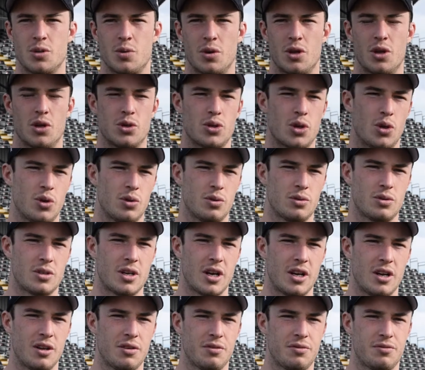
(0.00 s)
one of those old
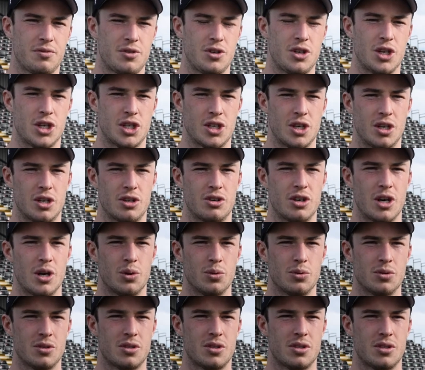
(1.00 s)
kind of traditional
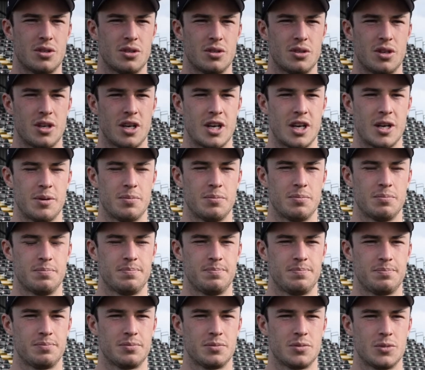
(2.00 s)
grounds down
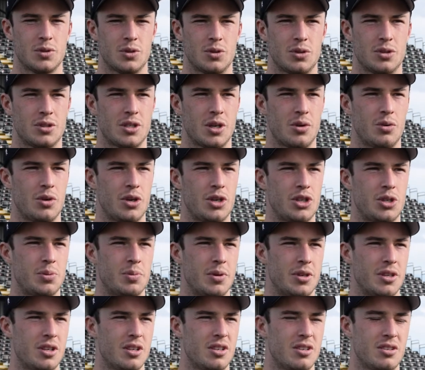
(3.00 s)

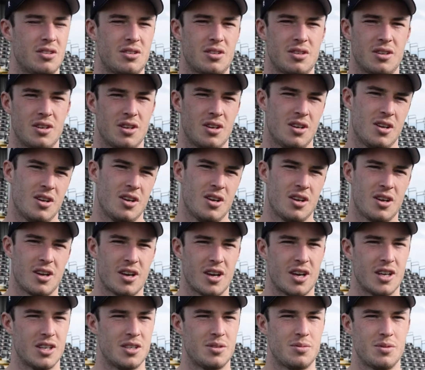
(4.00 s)
Richmond, and
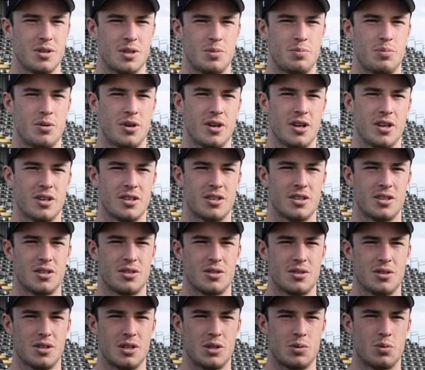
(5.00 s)
yeah, it's brilliant.
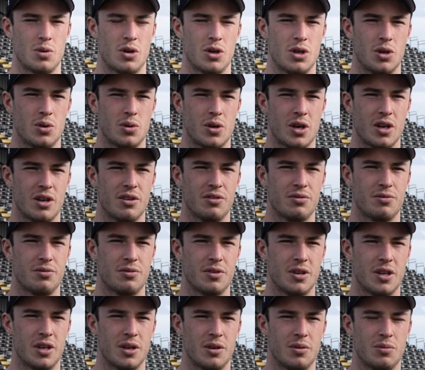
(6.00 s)
It's what you kind of
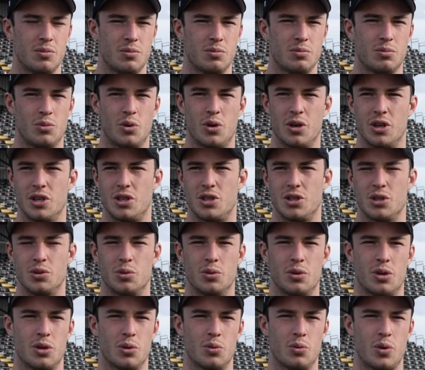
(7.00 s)
want to
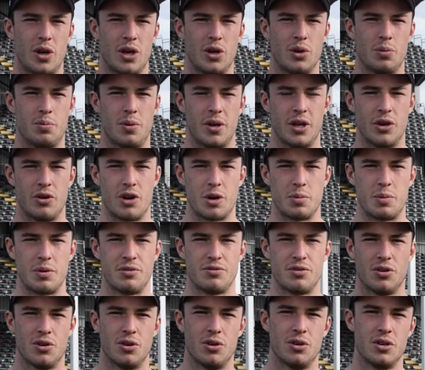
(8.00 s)
do, why you play rugby
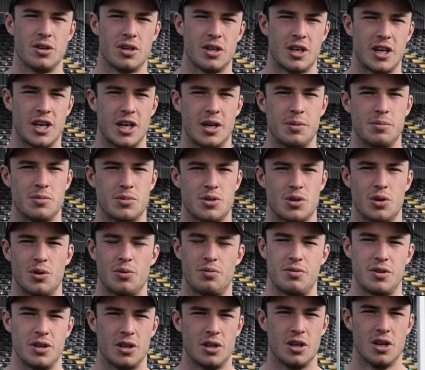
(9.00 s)
for. So
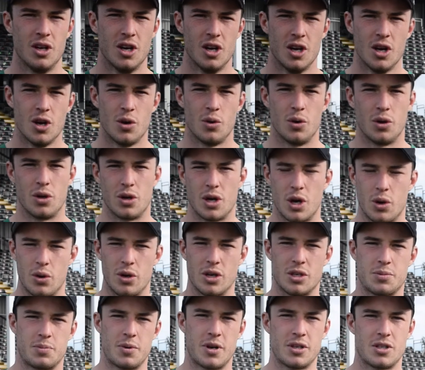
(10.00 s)
hopefully we can go and
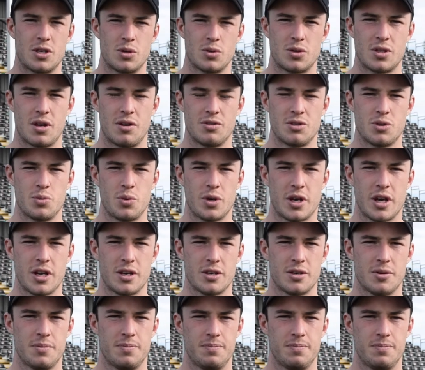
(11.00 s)
express ourselves on the weekend.